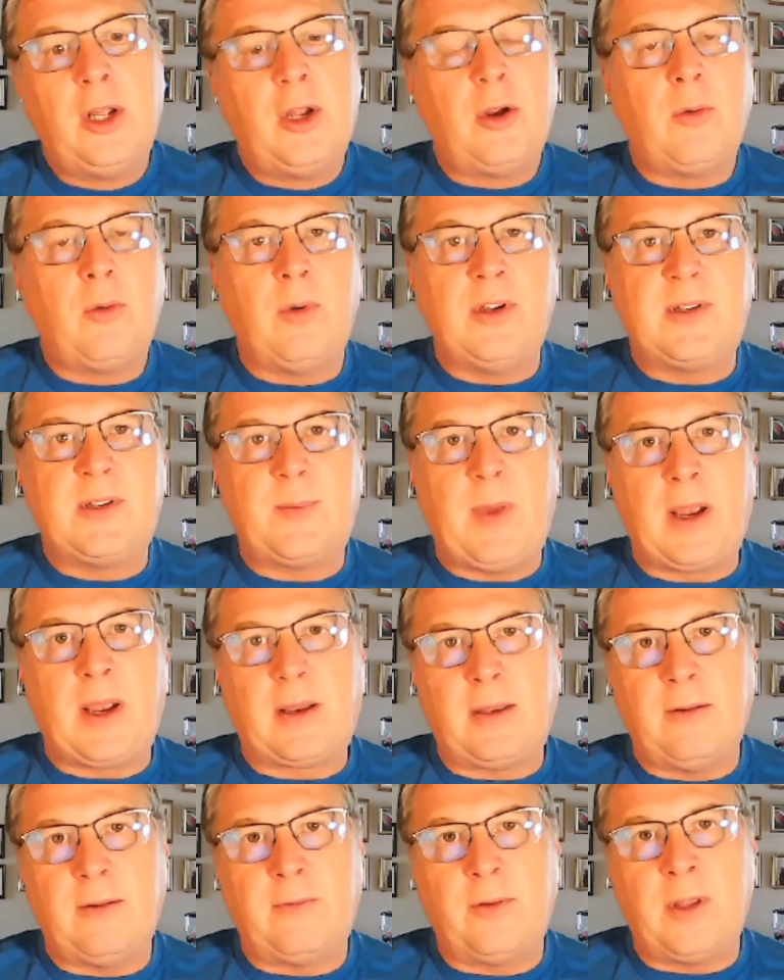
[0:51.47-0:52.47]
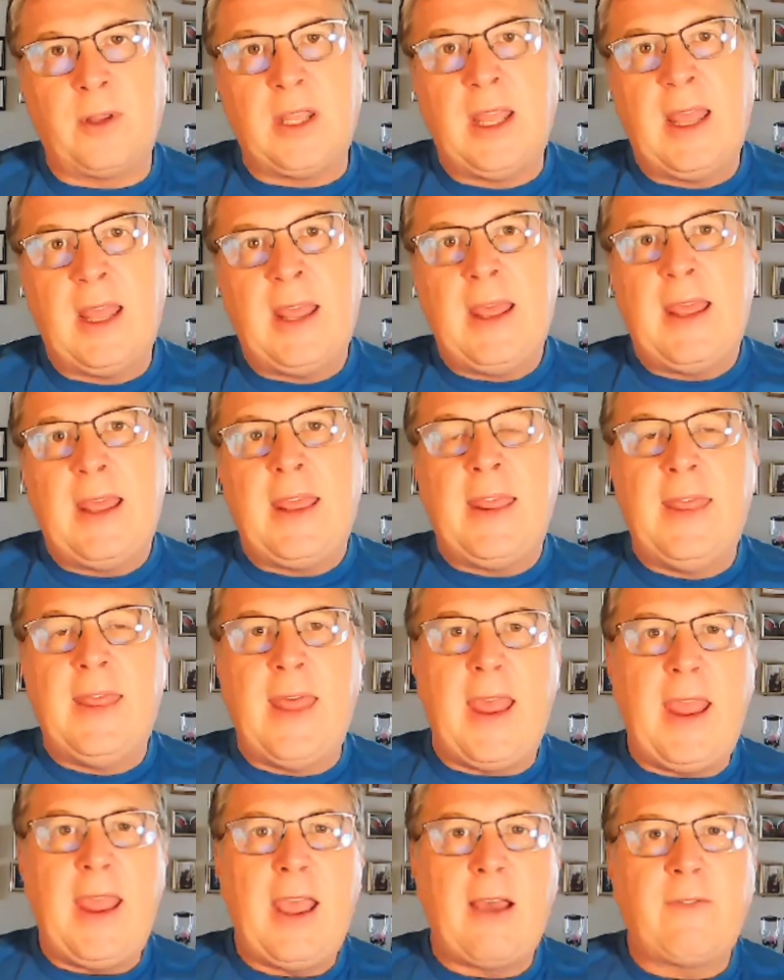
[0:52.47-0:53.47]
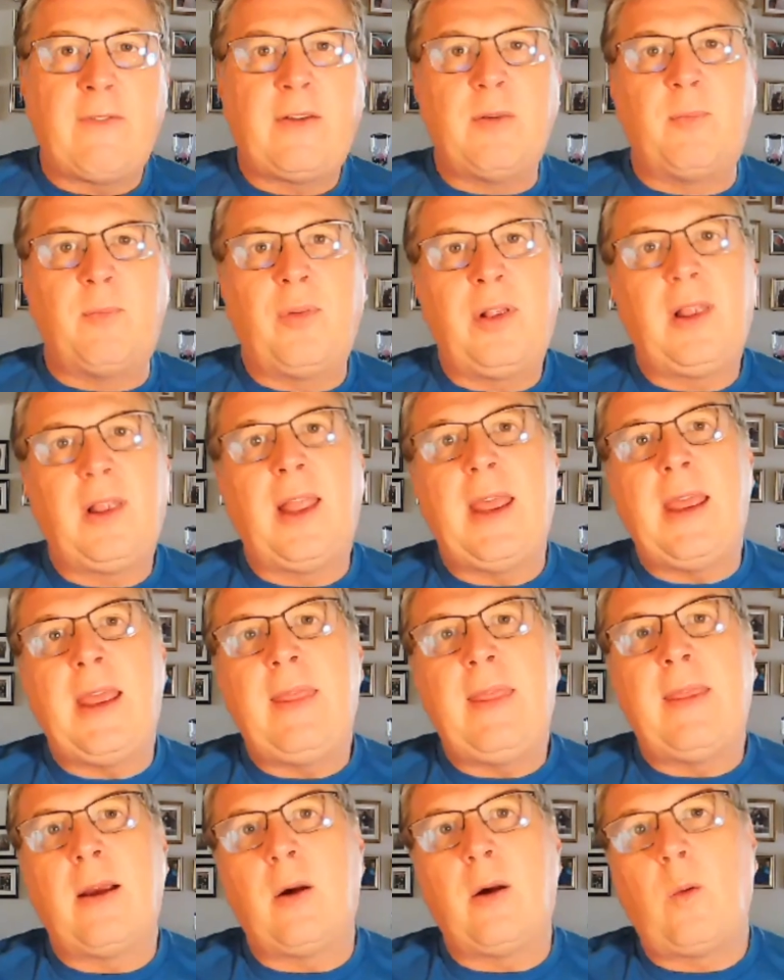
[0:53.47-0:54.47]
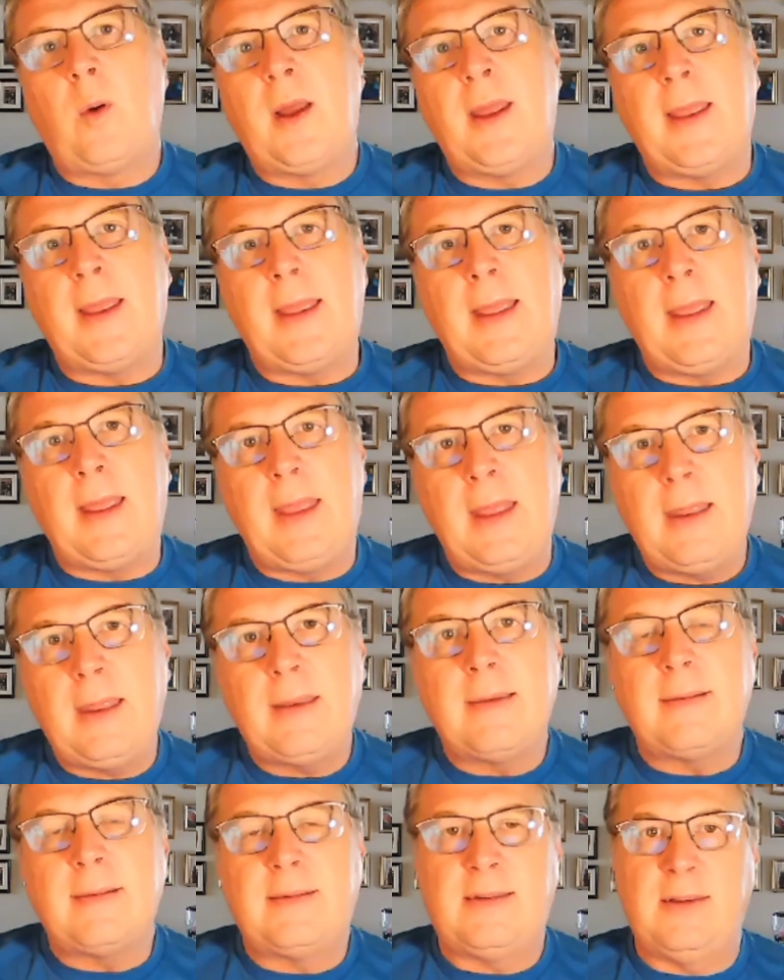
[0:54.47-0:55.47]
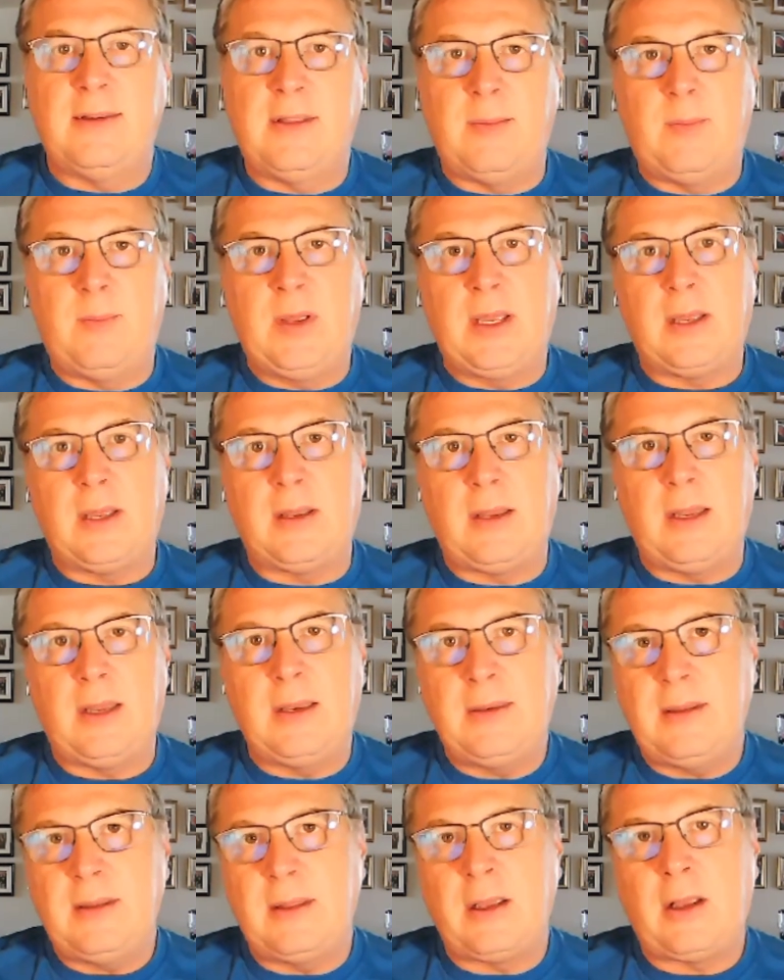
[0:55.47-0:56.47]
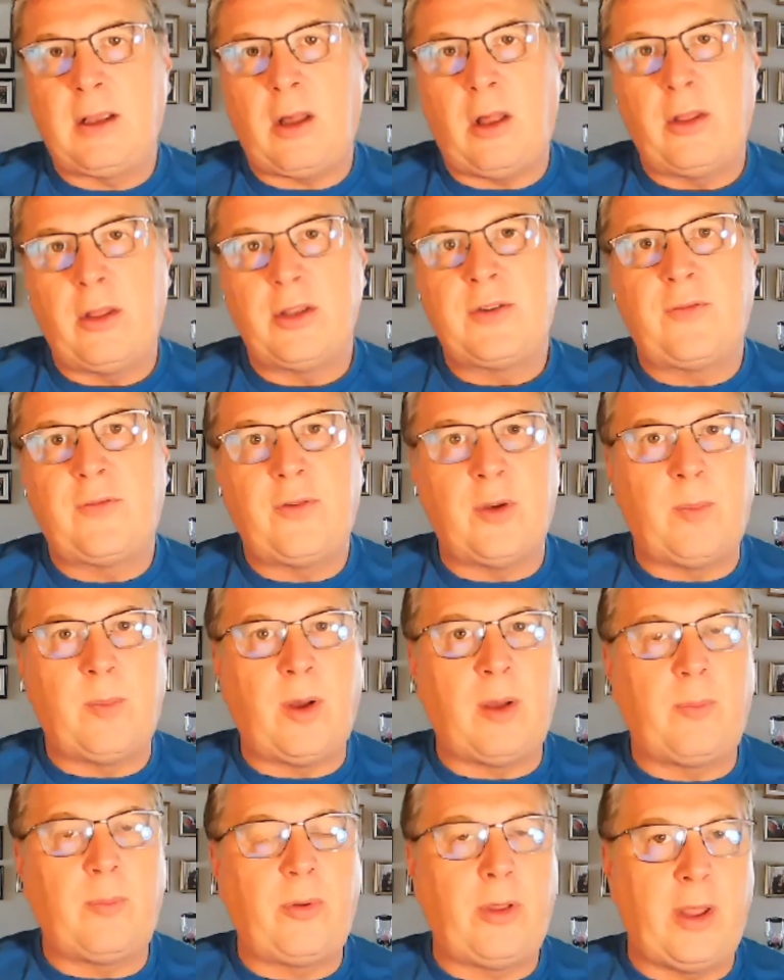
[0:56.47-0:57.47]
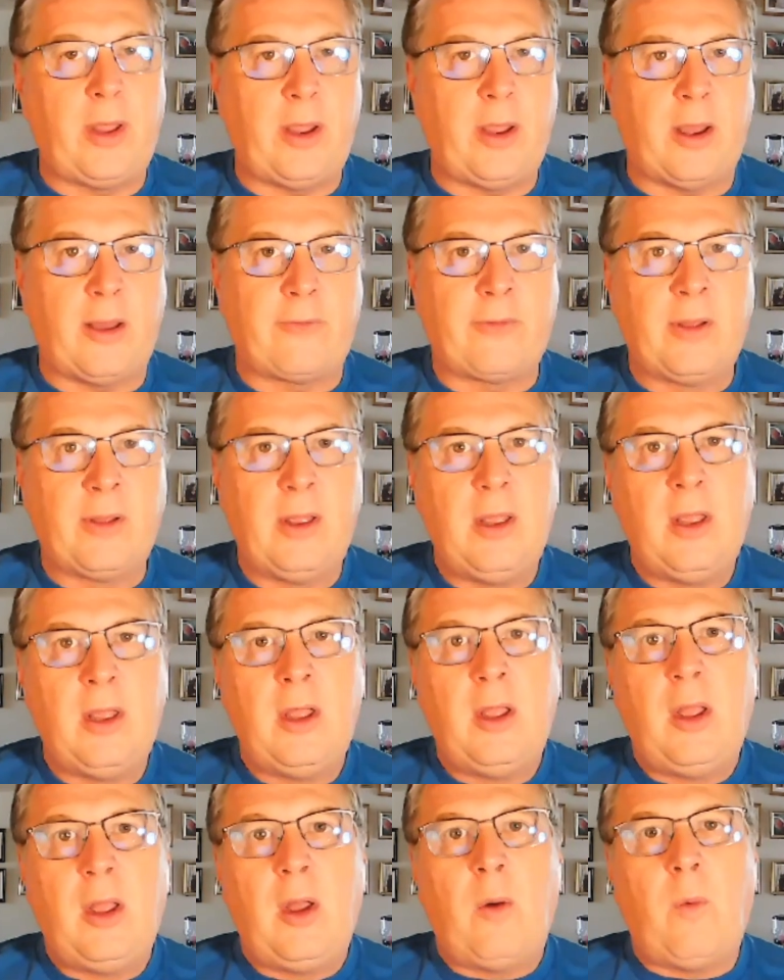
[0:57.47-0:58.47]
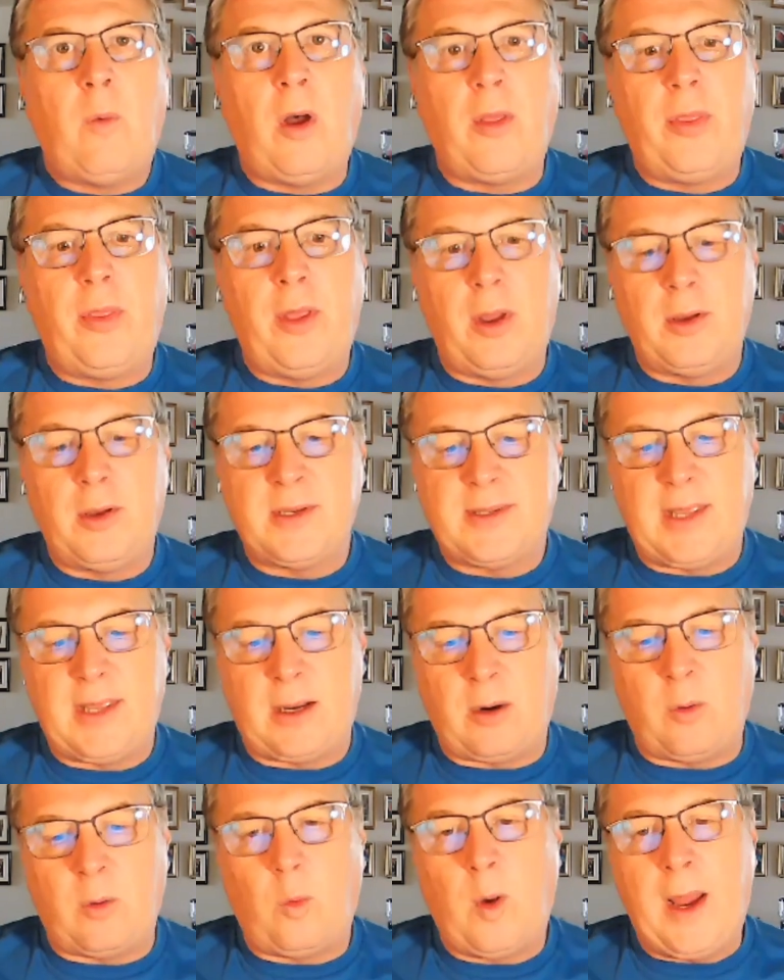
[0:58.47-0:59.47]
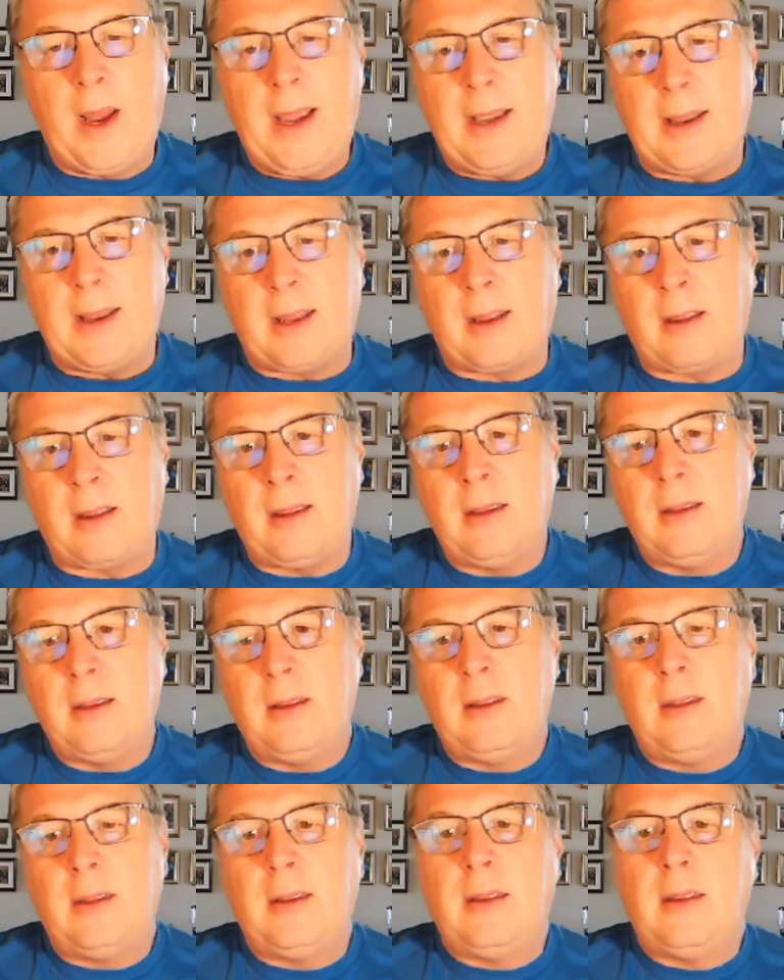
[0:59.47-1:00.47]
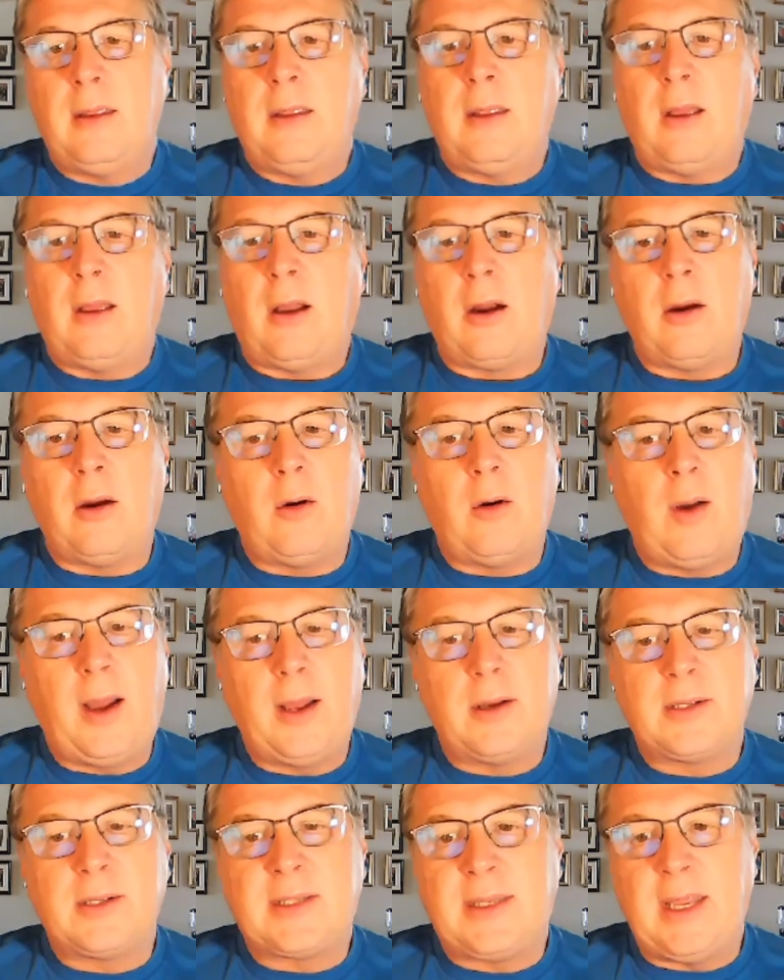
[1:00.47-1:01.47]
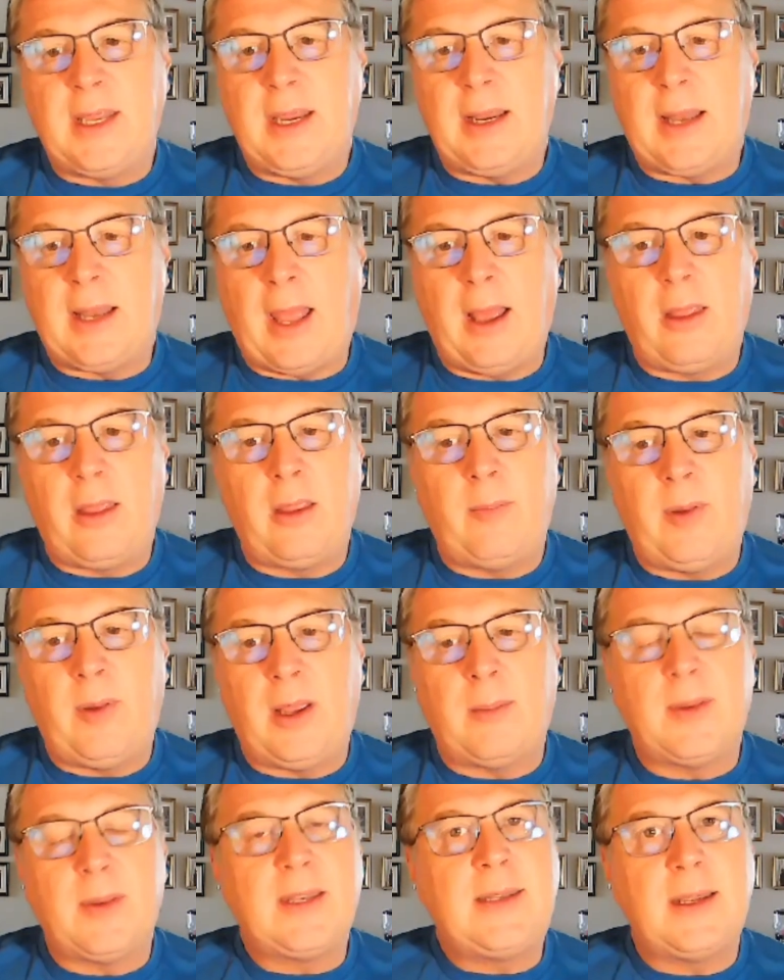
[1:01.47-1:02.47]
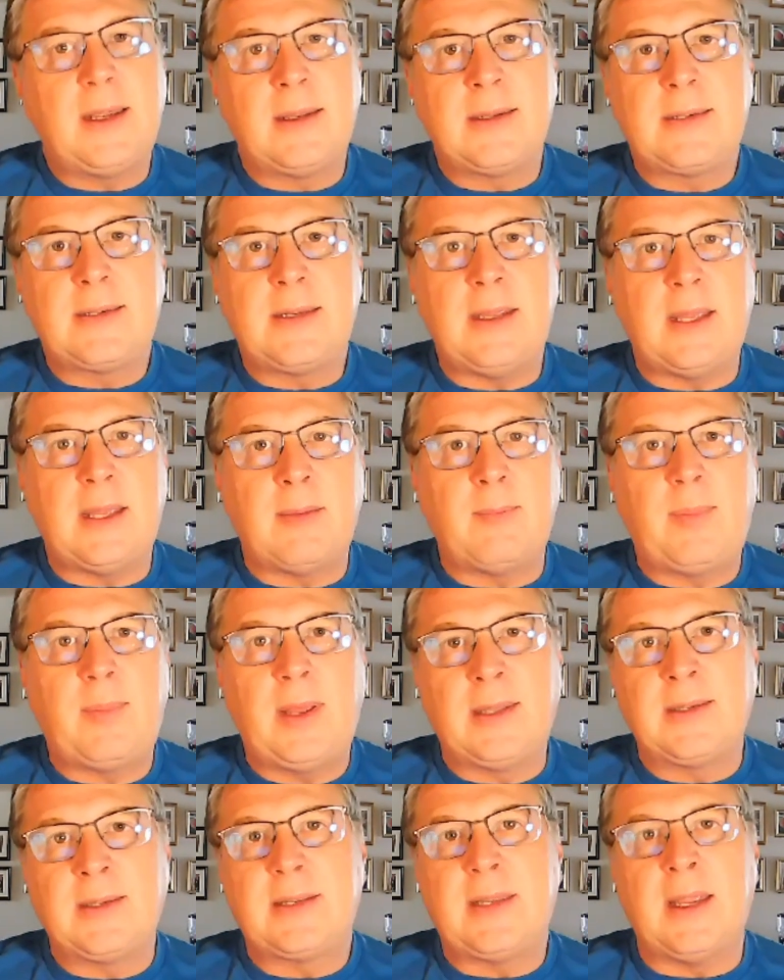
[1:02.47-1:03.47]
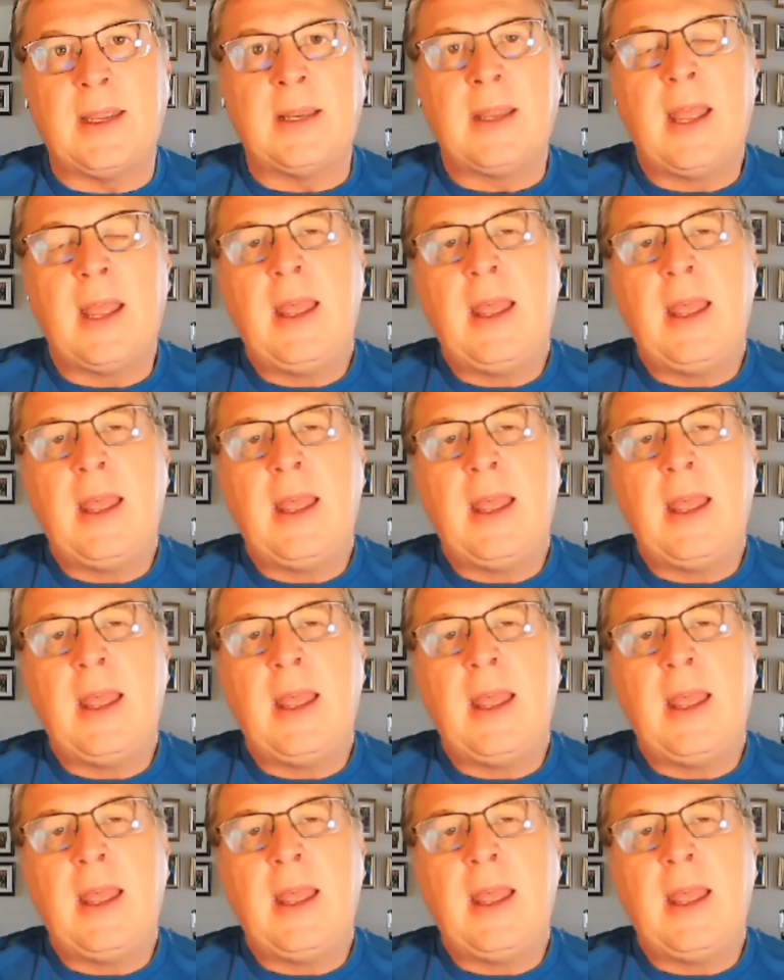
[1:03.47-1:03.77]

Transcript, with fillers: respectively. They have to play their way into the into the college football playoff, while those that are waiting are Ohio State, Alabama, Tennessee, and Penn State.